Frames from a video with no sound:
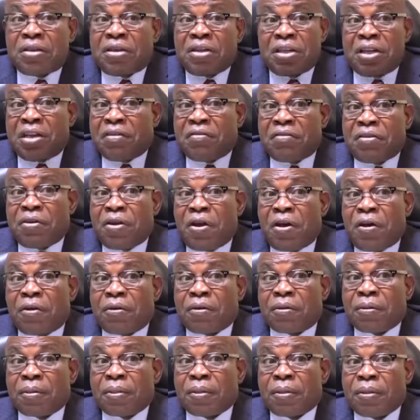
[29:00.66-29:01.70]
You never
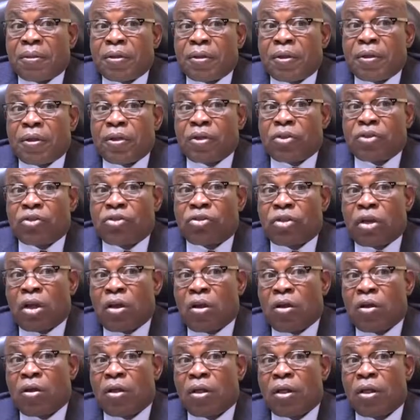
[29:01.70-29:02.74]
know.
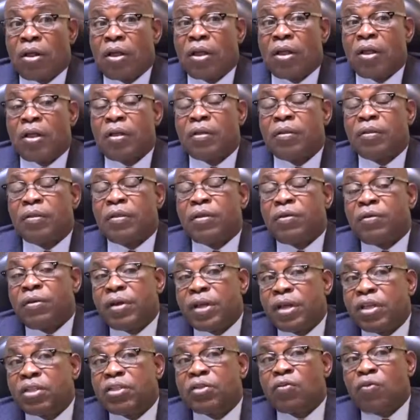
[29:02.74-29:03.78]
So the
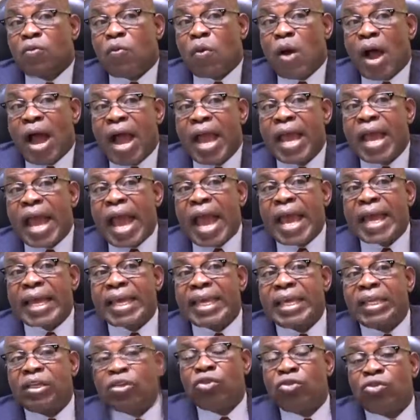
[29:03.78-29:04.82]
reason why I
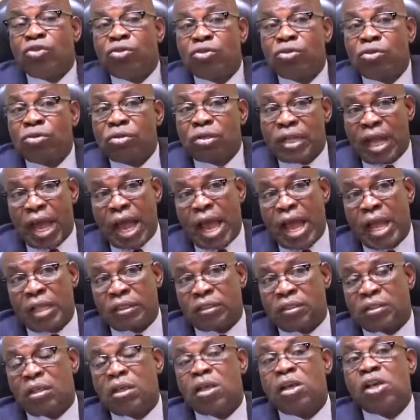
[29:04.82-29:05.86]
can do
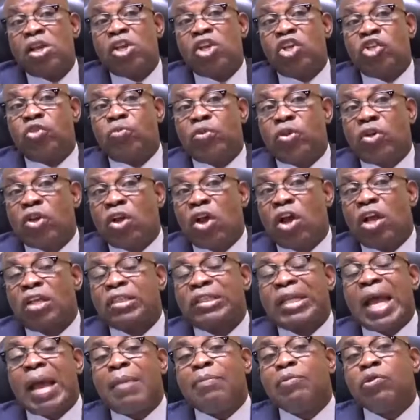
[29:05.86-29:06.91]
that is
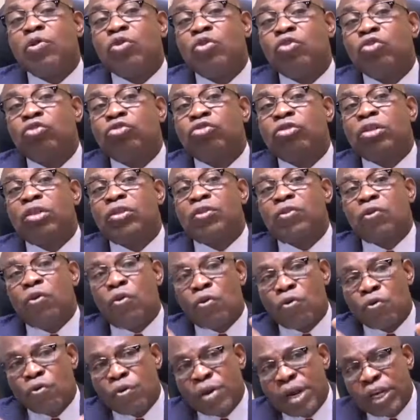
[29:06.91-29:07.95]
because I'm using
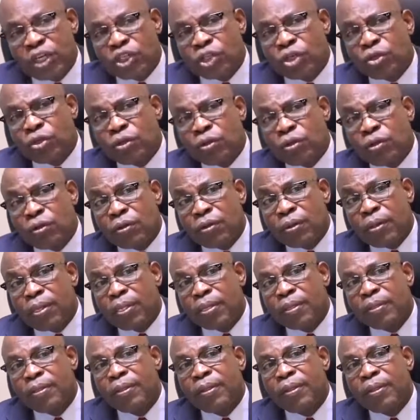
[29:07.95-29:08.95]
original